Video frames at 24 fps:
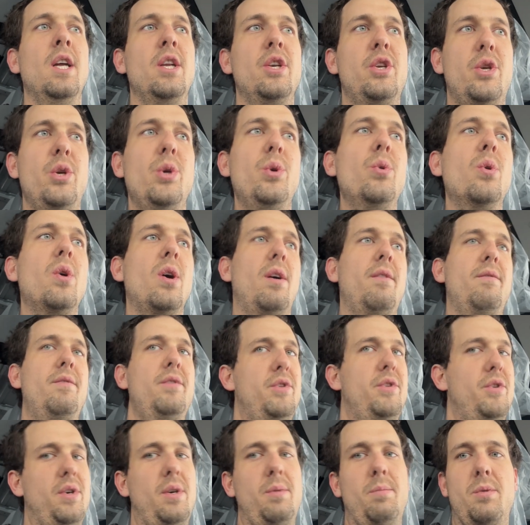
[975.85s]
Two of the
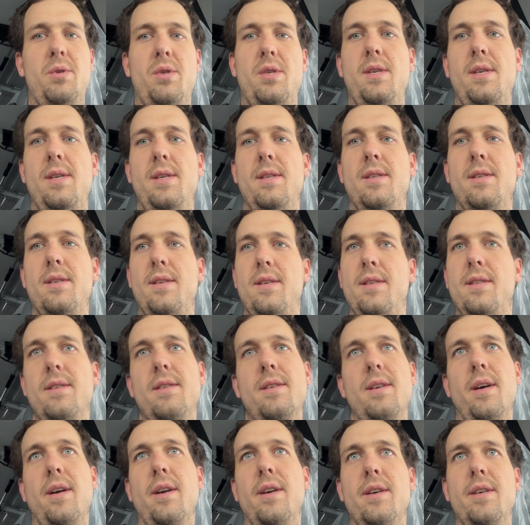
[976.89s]
drink machines
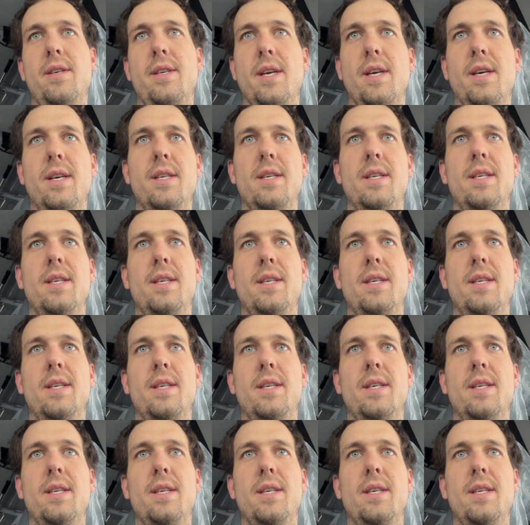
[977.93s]
inside are done.